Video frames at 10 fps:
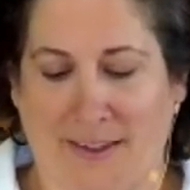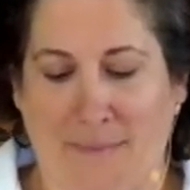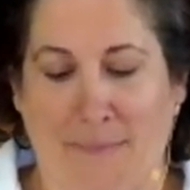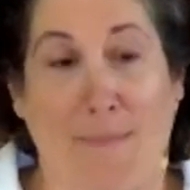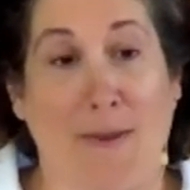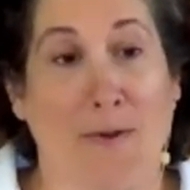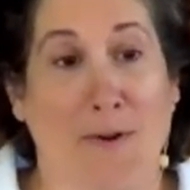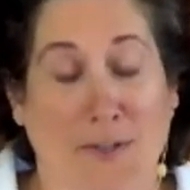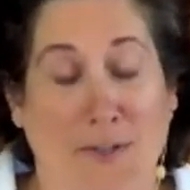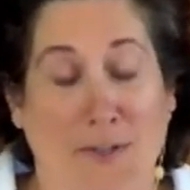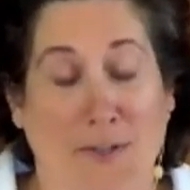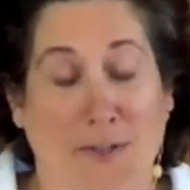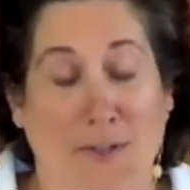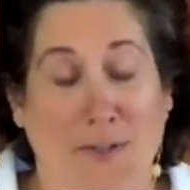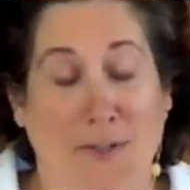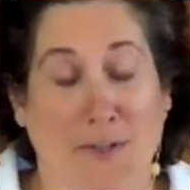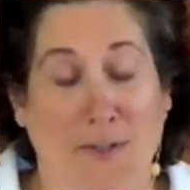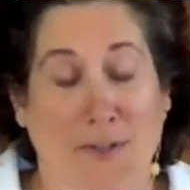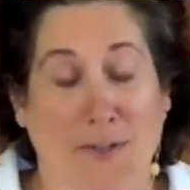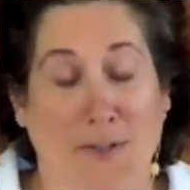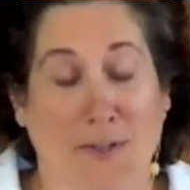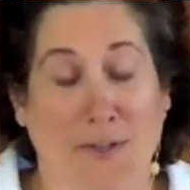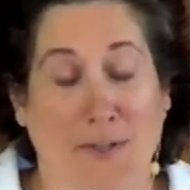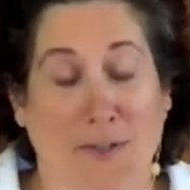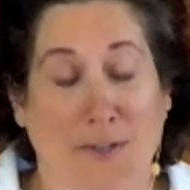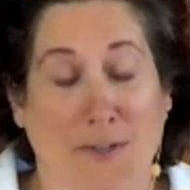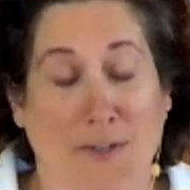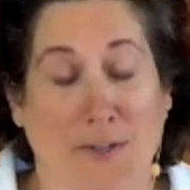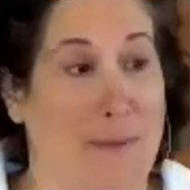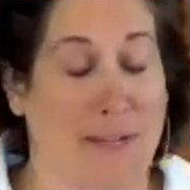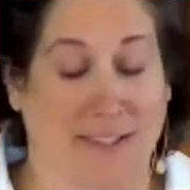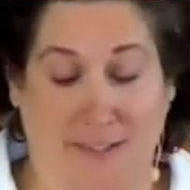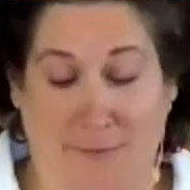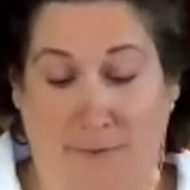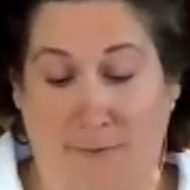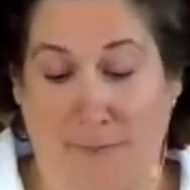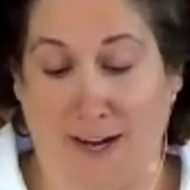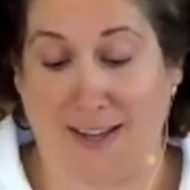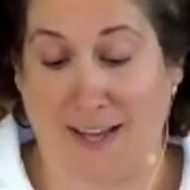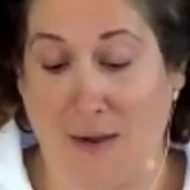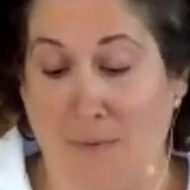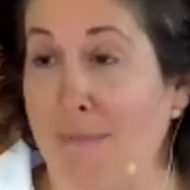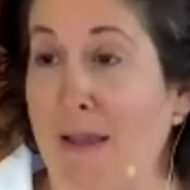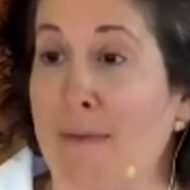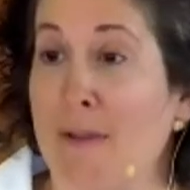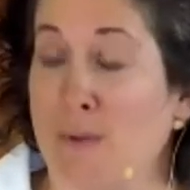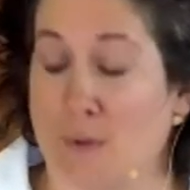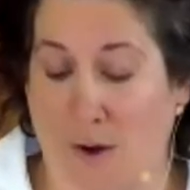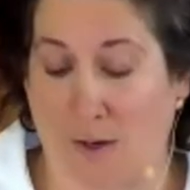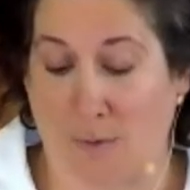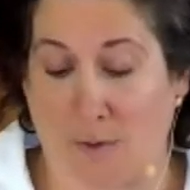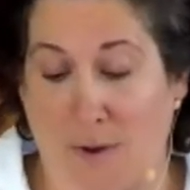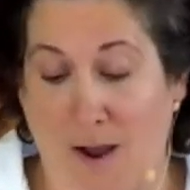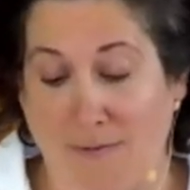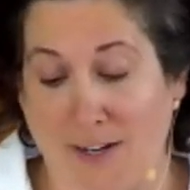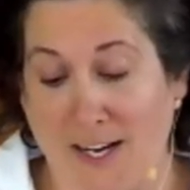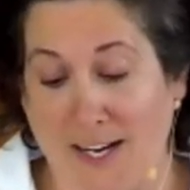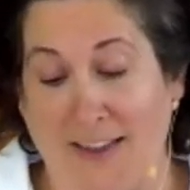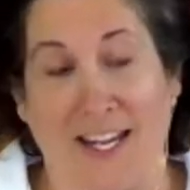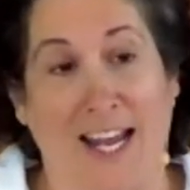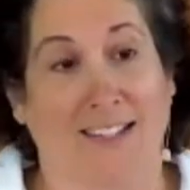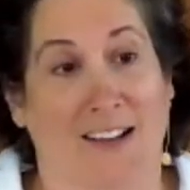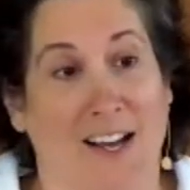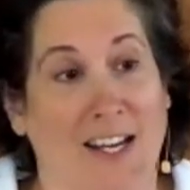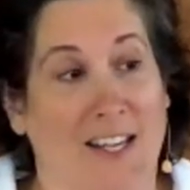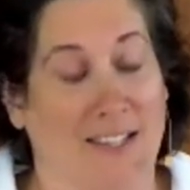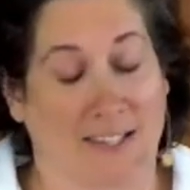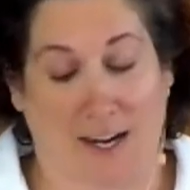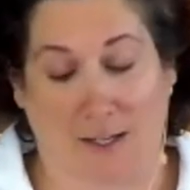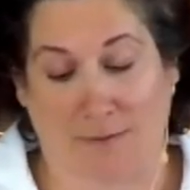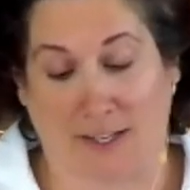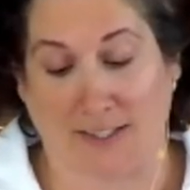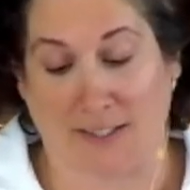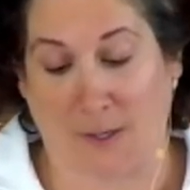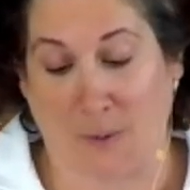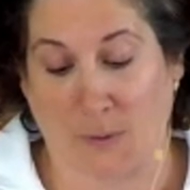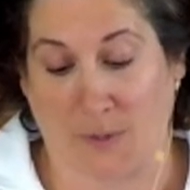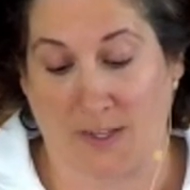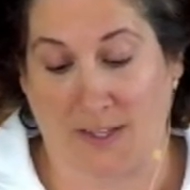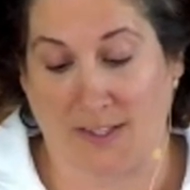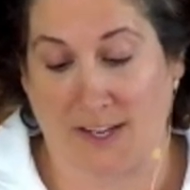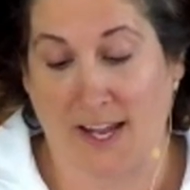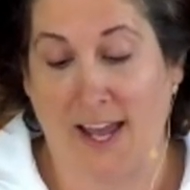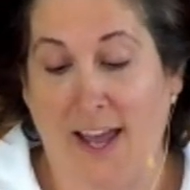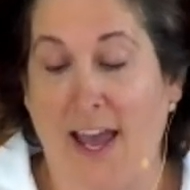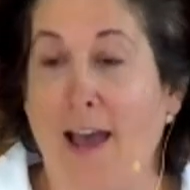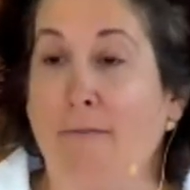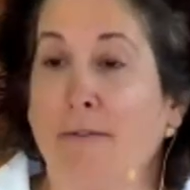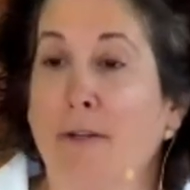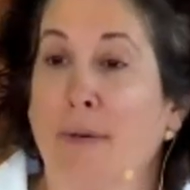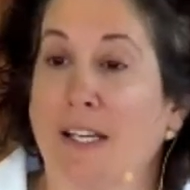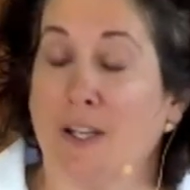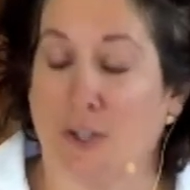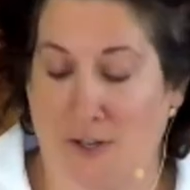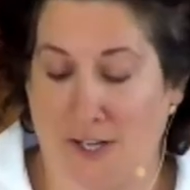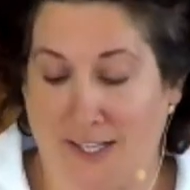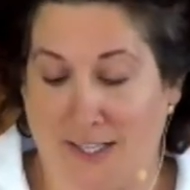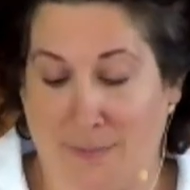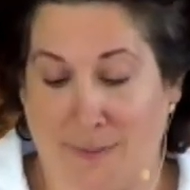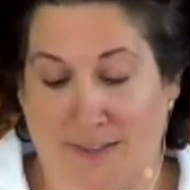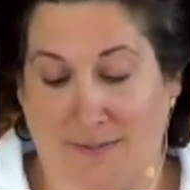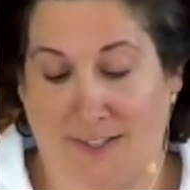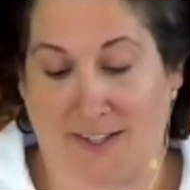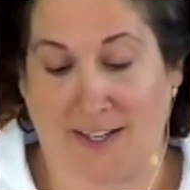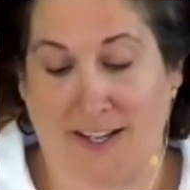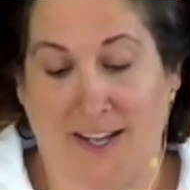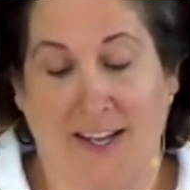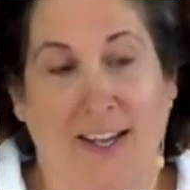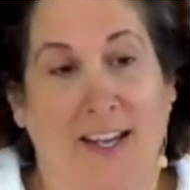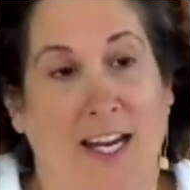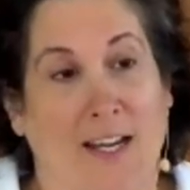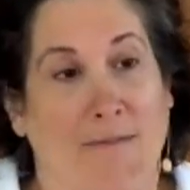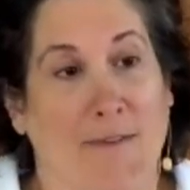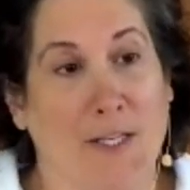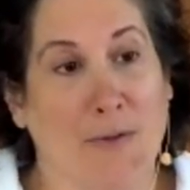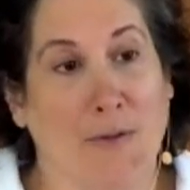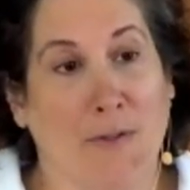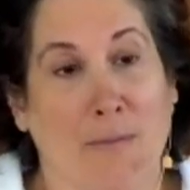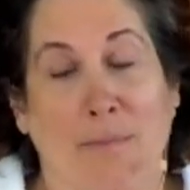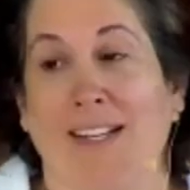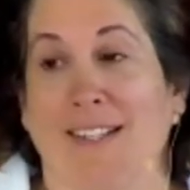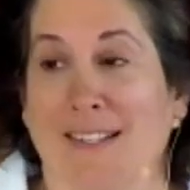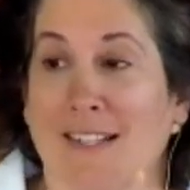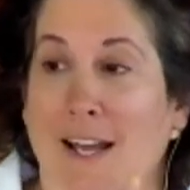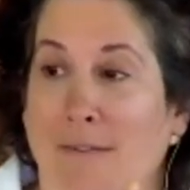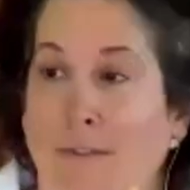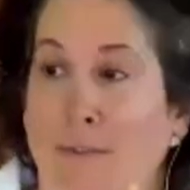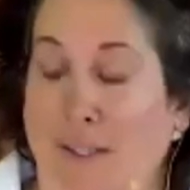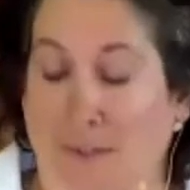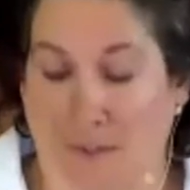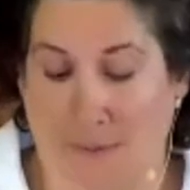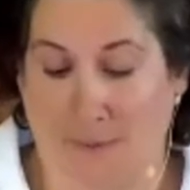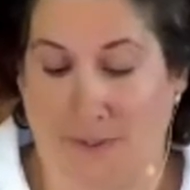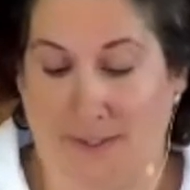Maybe your journey looks like not having enough. Maybe it's different from mine in that way. Maybe you struggle with poverty and the anxiety and the sacrifice that goes with it. Every money journey is specific, individual, but it doesn't have to be alone.